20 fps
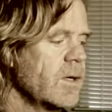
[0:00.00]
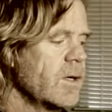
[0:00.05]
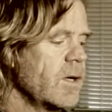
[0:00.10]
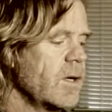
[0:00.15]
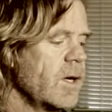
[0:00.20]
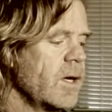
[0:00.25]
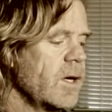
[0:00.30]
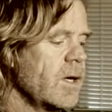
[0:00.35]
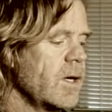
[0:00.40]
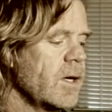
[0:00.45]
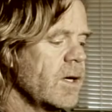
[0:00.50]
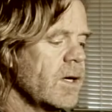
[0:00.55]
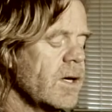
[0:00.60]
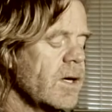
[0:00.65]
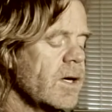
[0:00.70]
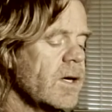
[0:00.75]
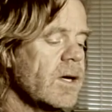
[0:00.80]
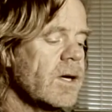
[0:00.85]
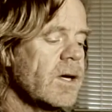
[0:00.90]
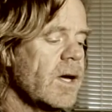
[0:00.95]
uh,
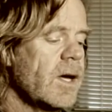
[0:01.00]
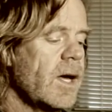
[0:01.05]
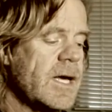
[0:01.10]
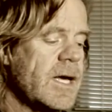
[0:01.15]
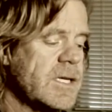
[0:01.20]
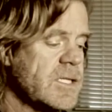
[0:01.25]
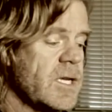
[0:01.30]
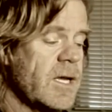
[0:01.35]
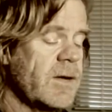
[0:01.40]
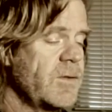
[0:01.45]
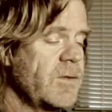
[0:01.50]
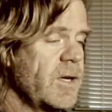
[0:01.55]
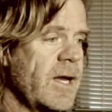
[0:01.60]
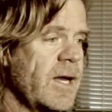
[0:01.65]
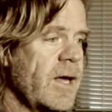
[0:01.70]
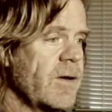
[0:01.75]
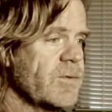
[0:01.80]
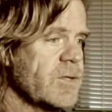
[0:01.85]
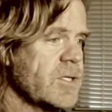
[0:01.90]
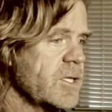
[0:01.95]
has loved it
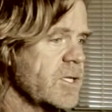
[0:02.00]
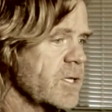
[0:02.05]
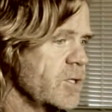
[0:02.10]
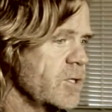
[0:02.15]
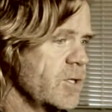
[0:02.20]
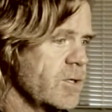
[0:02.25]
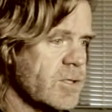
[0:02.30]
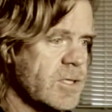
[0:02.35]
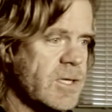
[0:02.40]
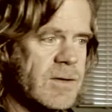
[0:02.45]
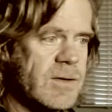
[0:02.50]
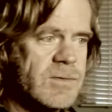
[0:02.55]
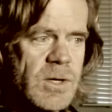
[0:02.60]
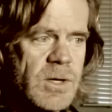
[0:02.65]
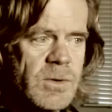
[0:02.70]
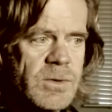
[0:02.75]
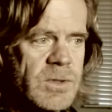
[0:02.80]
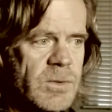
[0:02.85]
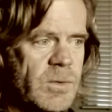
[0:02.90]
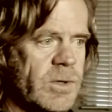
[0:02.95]
now for six years. Loves
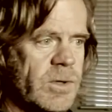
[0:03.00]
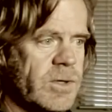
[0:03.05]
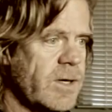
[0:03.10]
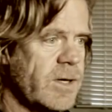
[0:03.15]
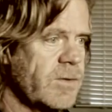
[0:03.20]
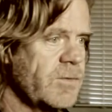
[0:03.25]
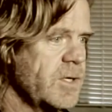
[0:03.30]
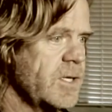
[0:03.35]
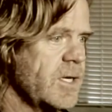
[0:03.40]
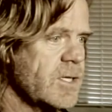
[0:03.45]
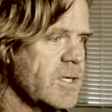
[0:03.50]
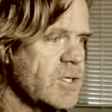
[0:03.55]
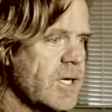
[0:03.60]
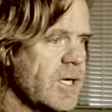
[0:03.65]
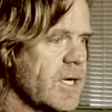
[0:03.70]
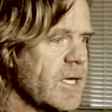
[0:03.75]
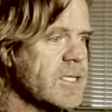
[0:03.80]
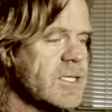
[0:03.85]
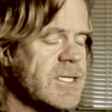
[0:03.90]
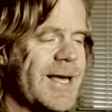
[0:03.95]
going to work every day. She
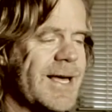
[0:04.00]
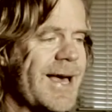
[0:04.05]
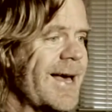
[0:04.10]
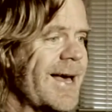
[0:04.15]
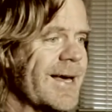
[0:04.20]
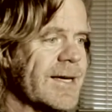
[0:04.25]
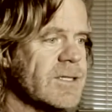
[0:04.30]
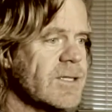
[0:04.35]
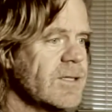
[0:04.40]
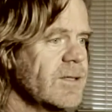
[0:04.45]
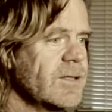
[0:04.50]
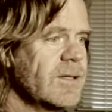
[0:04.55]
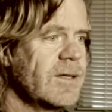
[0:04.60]
gets to act